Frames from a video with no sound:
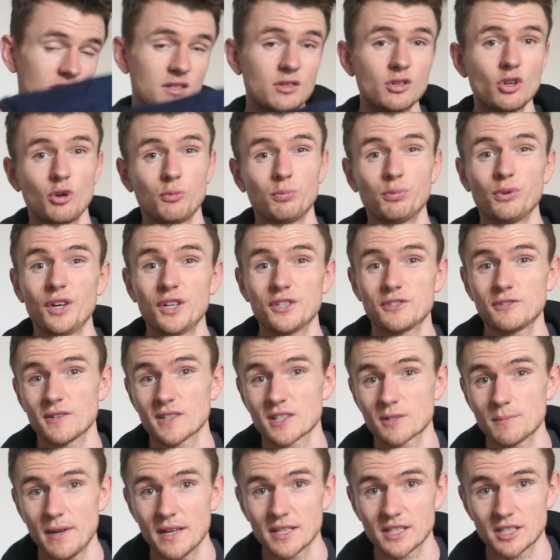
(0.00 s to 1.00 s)
which is the sort of
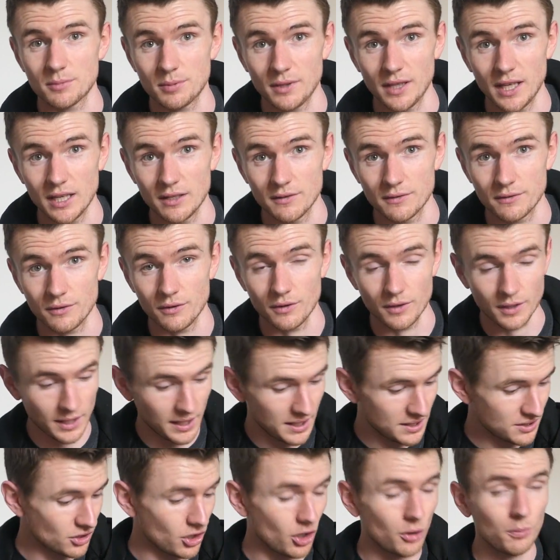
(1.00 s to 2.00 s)
price you expect to pay
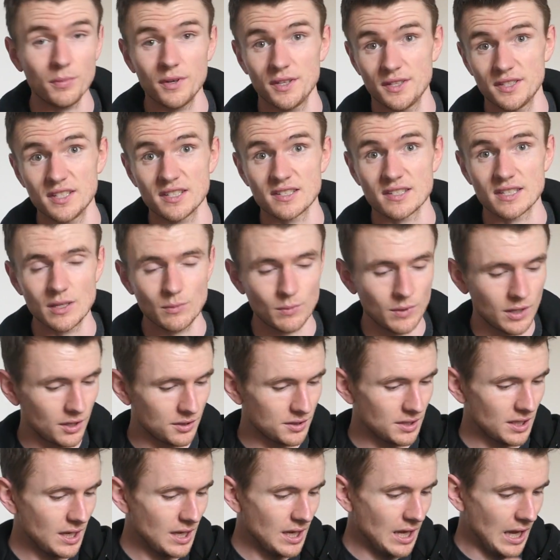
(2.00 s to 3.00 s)
for a top at Disney
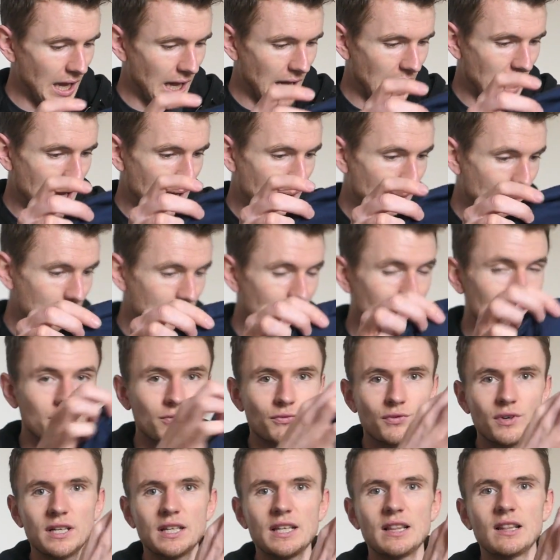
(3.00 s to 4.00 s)
World. But
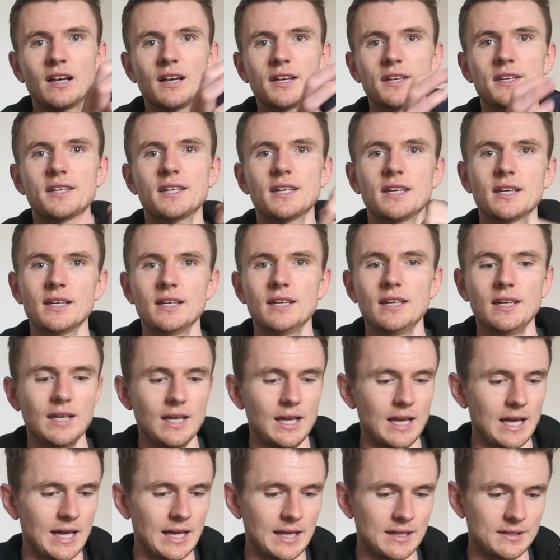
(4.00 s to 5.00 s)
I really like it,
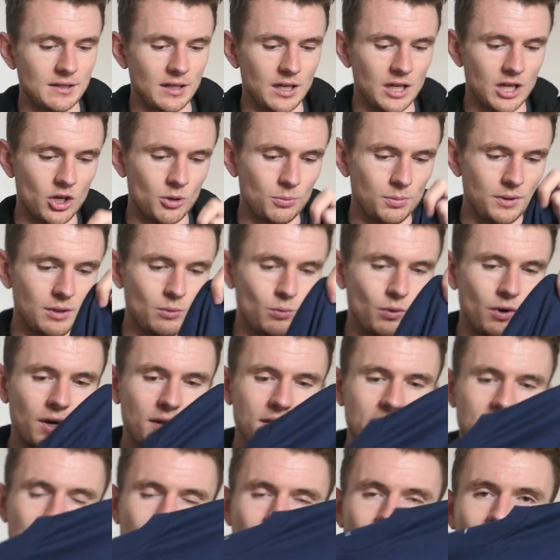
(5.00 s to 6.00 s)
and I'll be
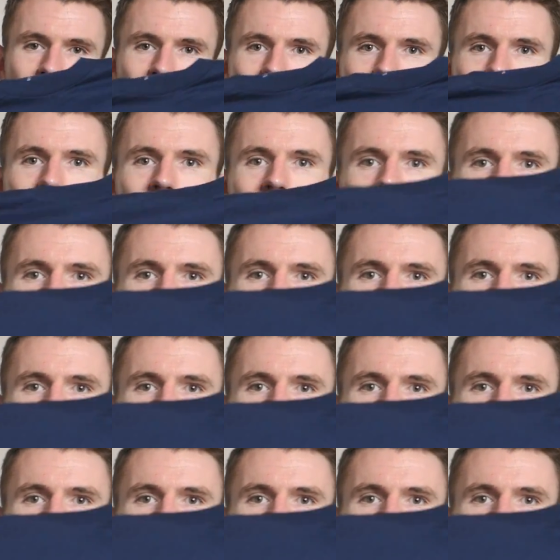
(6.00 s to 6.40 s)
wearing this with